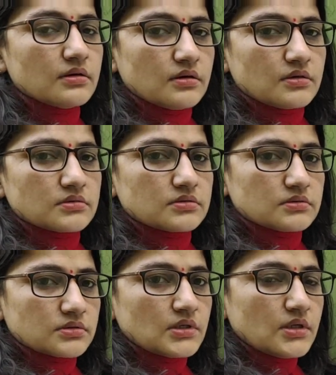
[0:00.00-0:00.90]
hertz.
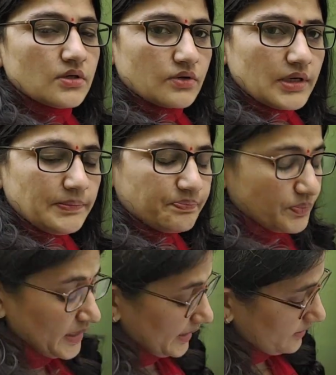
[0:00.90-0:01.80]
Okay,
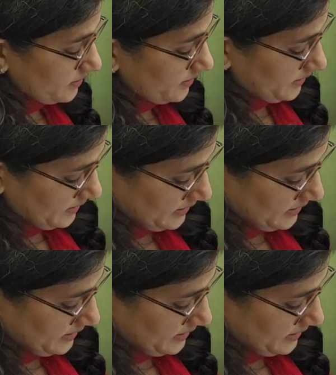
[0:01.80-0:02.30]
and